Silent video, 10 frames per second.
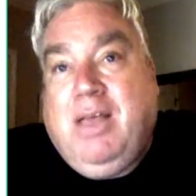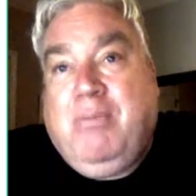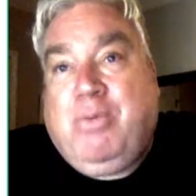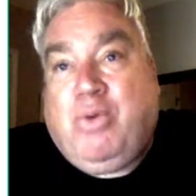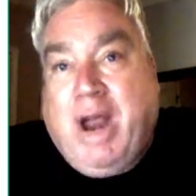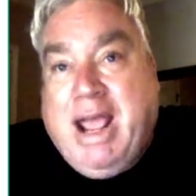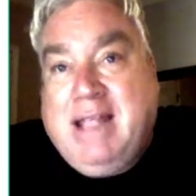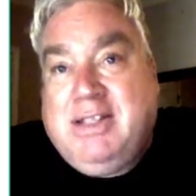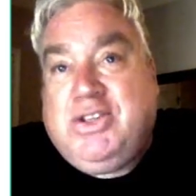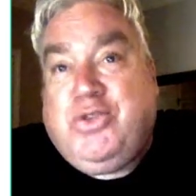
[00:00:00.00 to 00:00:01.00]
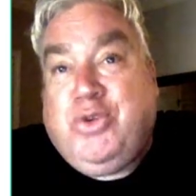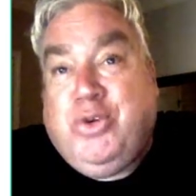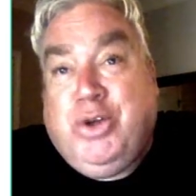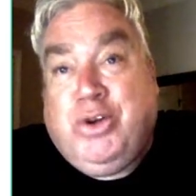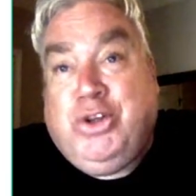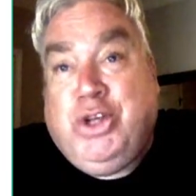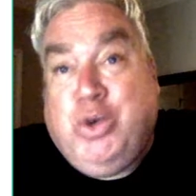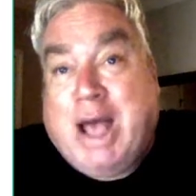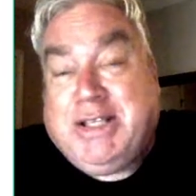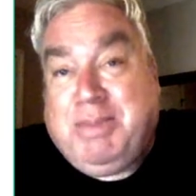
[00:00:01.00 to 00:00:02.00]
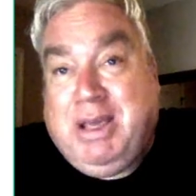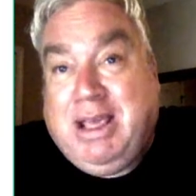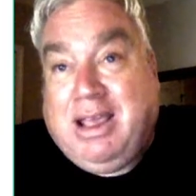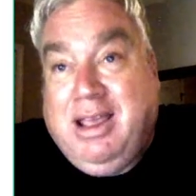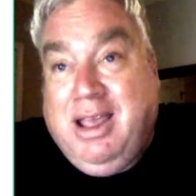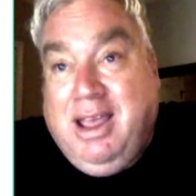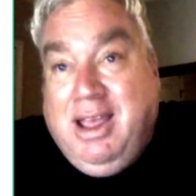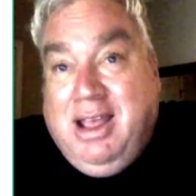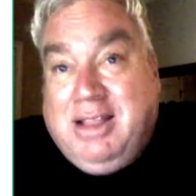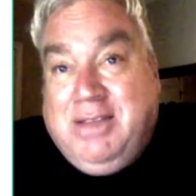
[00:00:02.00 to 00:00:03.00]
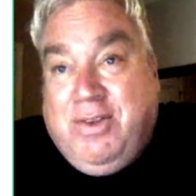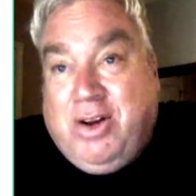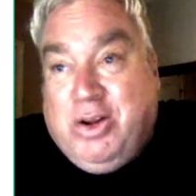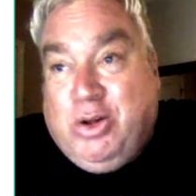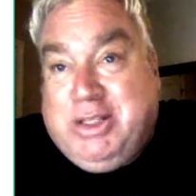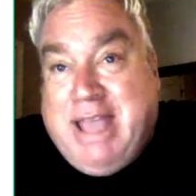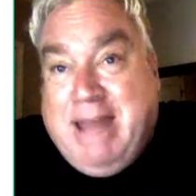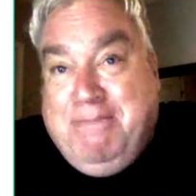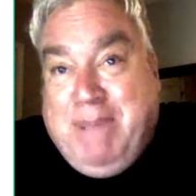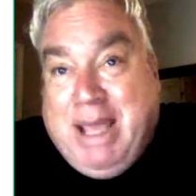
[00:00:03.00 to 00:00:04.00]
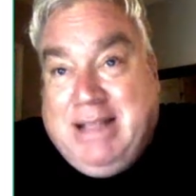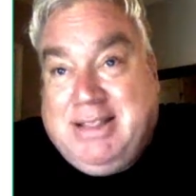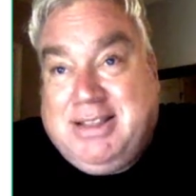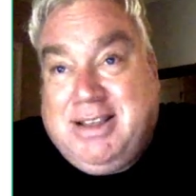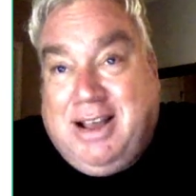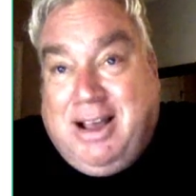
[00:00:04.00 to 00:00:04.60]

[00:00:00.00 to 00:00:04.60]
brands through your USP. It's a very old Ted Bates